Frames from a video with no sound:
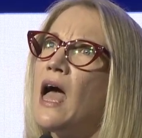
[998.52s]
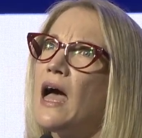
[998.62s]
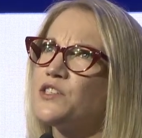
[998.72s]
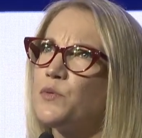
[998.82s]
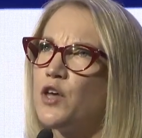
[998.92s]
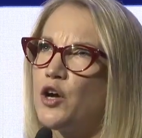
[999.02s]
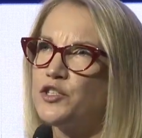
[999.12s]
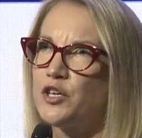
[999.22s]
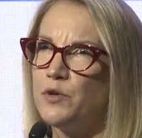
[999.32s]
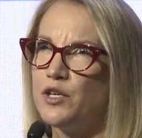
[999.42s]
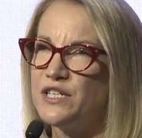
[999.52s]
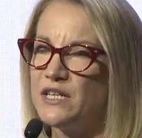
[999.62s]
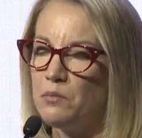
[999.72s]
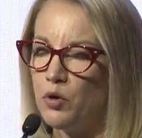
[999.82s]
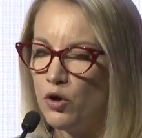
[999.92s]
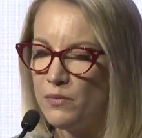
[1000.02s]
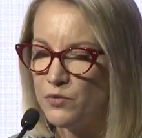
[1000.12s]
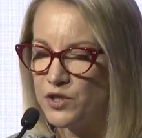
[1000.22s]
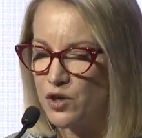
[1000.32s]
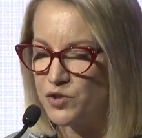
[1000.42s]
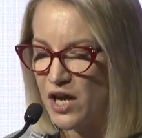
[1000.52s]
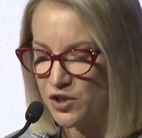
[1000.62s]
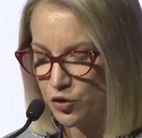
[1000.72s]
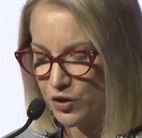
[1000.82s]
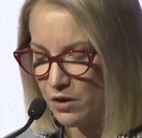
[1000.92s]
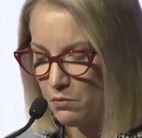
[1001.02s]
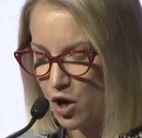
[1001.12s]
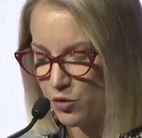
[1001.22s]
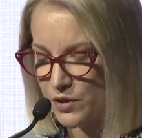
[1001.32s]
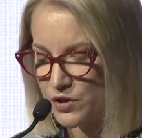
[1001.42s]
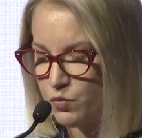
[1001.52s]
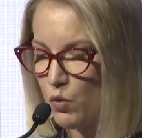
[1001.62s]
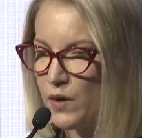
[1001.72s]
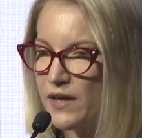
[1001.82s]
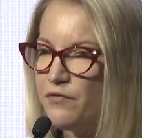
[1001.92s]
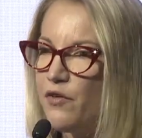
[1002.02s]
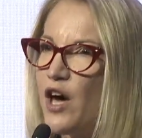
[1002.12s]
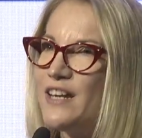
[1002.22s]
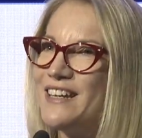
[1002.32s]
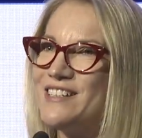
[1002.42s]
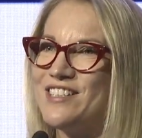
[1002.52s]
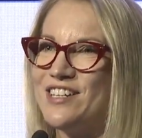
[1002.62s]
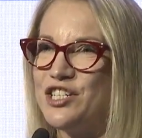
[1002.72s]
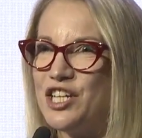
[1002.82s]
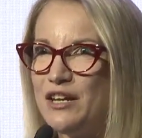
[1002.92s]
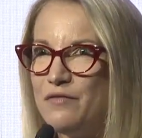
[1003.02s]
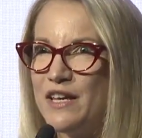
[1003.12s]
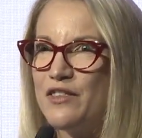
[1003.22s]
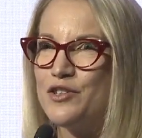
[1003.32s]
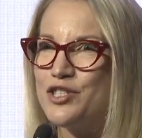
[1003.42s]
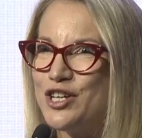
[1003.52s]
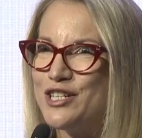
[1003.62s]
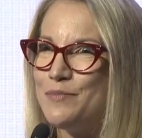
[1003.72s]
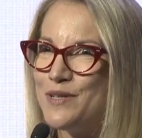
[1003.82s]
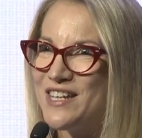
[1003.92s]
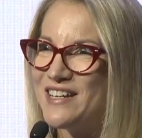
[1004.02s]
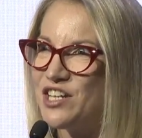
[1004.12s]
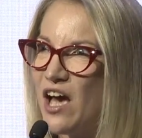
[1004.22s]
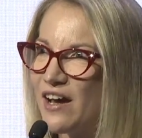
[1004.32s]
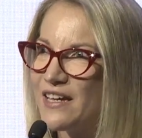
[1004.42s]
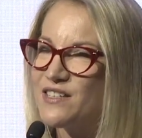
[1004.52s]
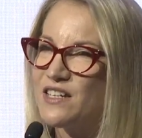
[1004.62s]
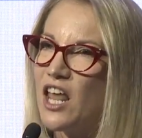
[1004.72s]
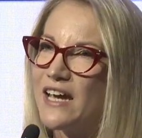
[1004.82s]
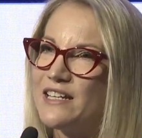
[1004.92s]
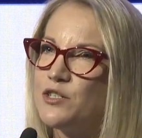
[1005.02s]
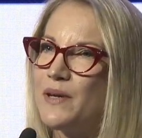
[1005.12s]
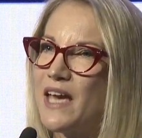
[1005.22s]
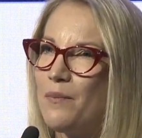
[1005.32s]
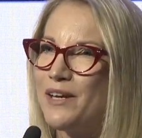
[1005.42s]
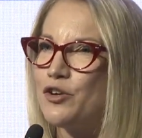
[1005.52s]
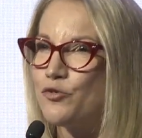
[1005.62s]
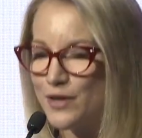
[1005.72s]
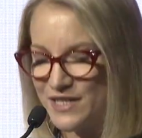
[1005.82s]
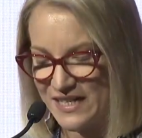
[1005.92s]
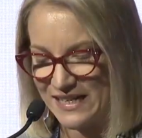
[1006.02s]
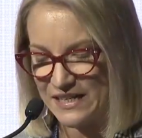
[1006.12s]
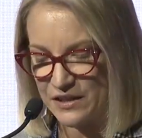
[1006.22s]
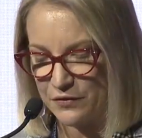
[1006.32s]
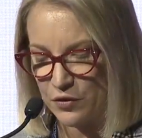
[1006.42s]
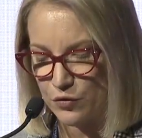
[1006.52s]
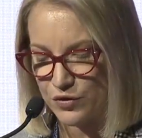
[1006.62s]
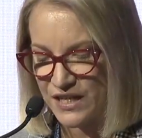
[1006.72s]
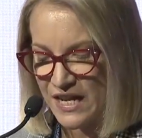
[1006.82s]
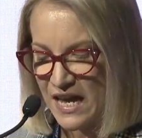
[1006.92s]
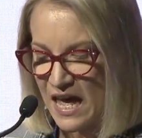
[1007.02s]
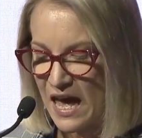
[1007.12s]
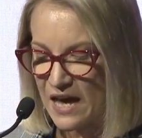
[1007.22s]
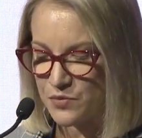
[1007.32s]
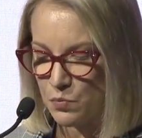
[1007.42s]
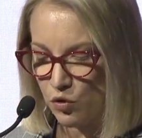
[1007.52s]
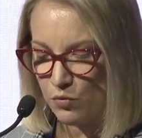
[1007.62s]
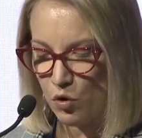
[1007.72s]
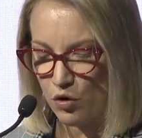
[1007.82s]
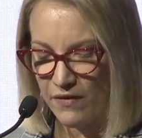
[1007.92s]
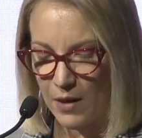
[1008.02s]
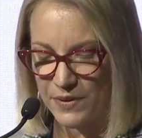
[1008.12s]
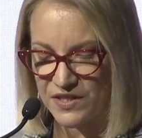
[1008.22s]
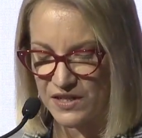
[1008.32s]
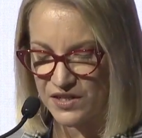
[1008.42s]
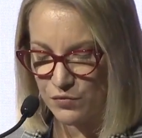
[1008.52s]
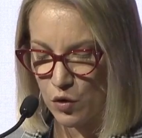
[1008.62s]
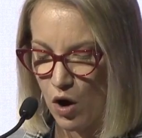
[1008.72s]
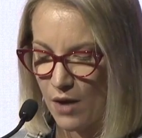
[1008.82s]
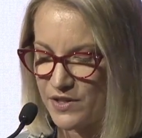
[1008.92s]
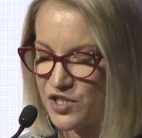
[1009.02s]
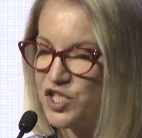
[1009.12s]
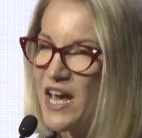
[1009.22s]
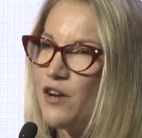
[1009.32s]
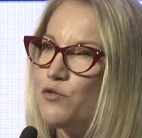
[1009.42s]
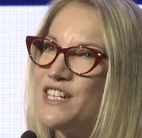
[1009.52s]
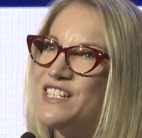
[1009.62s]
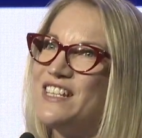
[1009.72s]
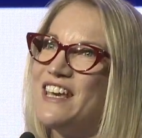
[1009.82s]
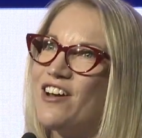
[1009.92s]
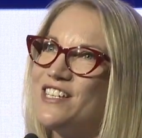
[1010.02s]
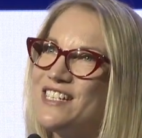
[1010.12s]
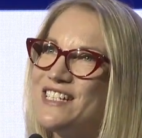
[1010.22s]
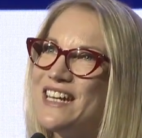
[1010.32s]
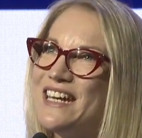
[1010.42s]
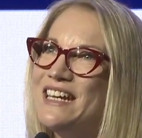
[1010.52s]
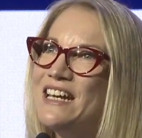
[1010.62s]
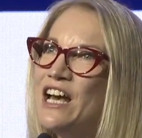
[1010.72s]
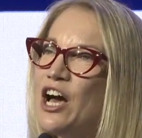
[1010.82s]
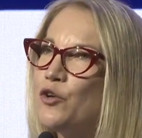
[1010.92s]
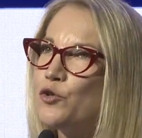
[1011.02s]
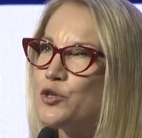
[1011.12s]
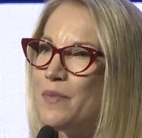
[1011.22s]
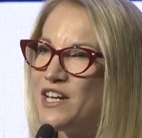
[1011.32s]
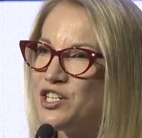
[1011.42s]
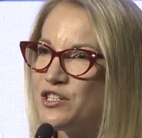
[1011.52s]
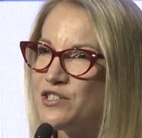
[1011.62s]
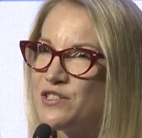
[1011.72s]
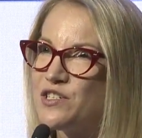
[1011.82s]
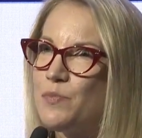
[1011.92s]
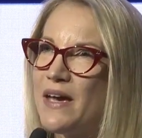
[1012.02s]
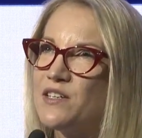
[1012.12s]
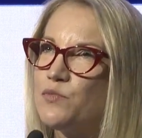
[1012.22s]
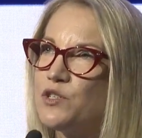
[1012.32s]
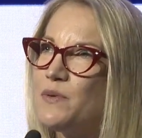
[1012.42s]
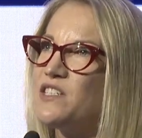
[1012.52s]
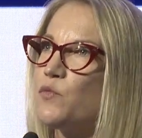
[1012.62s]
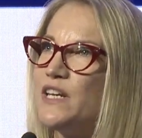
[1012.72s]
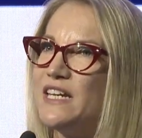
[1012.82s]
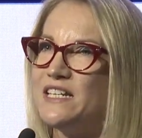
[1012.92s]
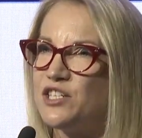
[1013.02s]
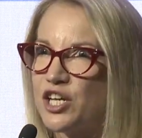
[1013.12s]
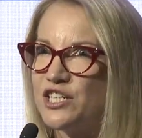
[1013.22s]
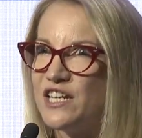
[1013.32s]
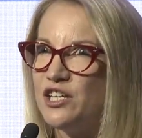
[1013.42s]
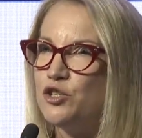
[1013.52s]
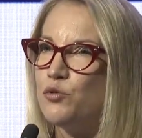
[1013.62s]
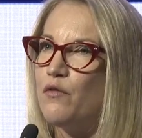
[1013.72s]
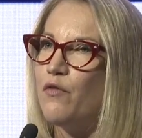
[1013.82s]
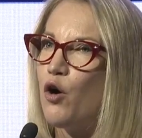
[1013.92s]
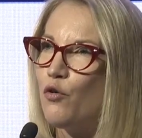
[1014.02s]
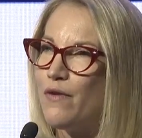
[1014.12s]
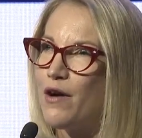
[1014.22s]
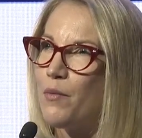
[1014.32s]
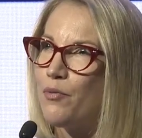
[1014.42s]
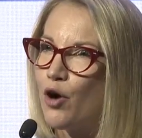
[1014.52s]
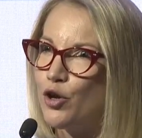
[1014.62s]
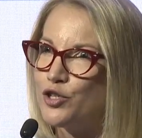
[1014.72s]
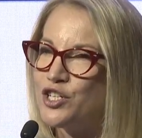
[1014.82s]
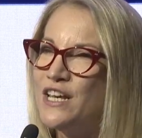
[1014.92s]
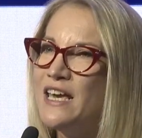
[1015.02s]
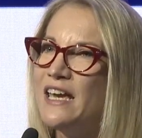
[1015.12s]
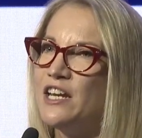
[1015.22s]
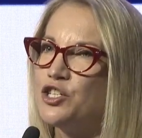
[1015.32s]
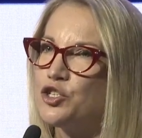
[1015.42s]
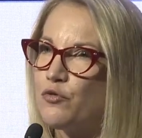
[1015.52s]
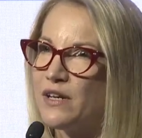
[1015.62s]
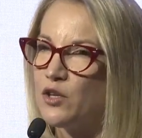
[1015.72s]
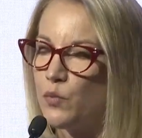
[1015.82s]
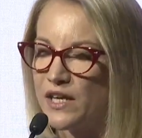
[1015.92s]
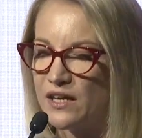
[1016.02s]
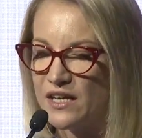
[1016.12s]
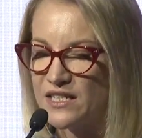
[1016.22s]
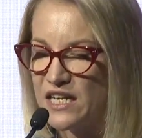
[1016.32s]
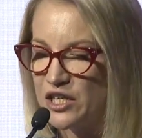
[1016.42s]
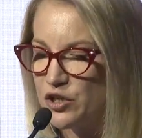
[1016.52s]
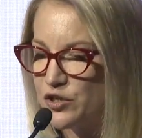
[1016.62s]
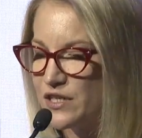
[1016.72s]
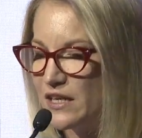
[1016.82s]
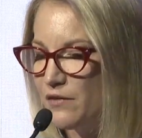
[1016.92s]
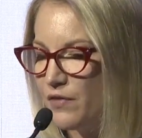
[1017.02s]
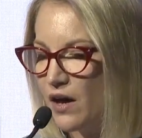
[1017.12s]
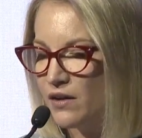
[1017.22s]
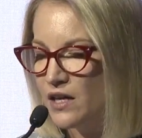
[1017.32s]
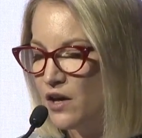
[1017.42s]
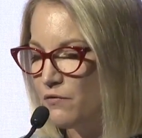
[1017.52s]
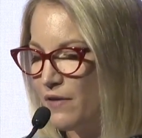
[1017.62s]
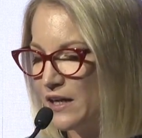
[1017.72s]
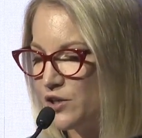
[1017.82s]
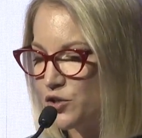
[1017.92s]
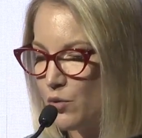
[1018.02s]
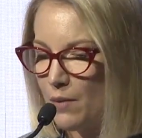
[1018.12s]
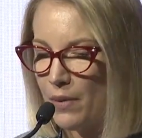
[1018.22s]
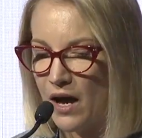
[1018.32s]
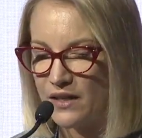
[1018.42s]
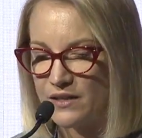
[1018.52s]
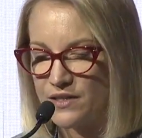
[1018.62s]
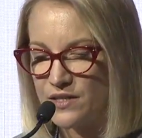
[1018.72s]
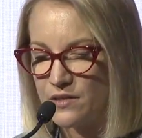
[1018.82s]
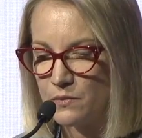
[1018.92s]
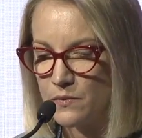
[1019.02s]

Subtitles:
As with host community employment, which I'll touch on in a moment, what we're finding is that achieving those 30% targets are likely to become increasingly difficult as more and more of our business requirements are channeled into the ICT and automation space, which means that we need to continue to evolve our approach in ensuring that we can continue to deliver value to our partners.